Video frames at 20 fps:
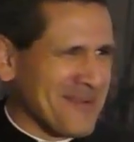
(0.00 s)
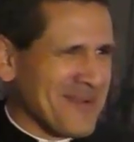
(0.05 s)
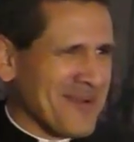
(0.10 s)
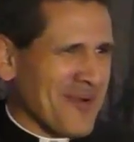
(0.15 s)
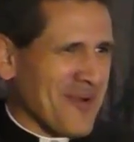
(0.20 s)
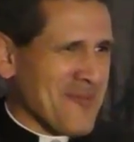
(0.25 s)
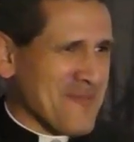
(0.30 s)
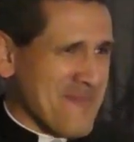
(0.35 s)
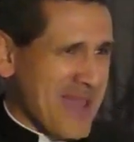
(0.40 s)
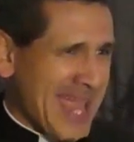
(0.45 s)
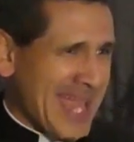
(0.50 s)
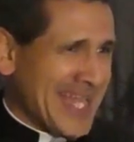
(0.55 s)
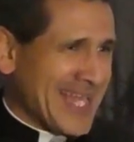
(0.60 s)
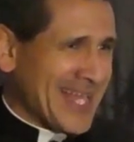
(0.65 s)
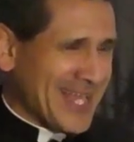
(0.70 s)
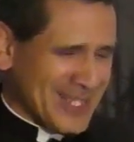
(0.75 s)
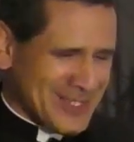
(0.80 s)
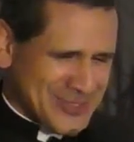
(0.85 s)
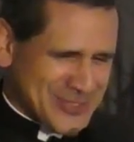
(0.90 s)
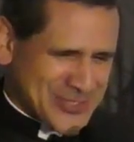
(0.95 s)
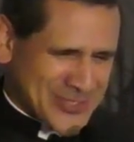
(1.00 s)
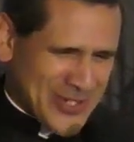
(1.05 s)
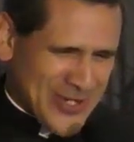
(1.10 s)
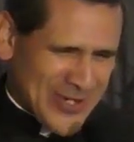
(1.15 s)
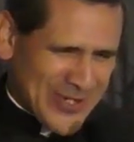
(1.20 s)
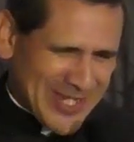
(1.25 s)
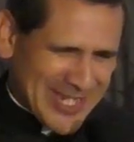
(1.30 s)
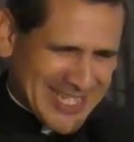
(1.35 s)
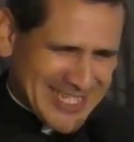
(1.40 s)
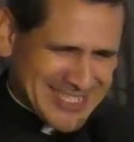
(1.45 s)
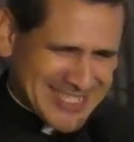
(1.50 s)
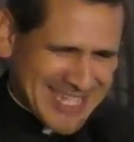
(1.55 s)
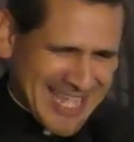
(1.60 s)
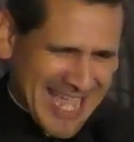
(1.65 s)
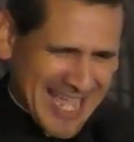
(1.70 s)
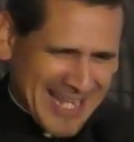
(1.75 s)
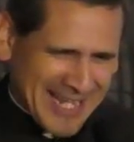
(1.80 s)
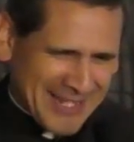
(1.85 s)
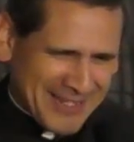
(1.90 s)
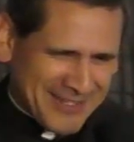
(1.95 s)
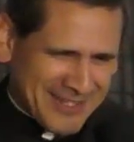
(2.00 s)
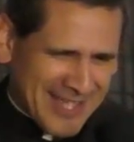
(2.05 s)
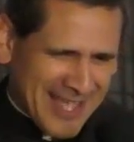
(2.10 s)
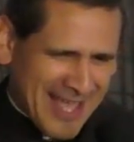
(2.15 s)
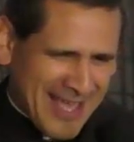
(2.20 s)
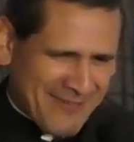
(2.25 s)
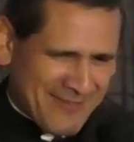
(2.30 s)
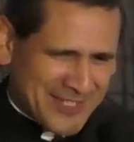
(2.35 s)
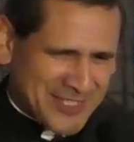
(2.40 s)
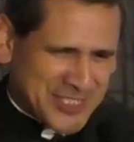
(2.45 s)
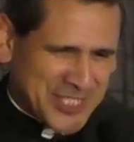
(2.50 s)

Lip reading: Her main concern is getting to heaven.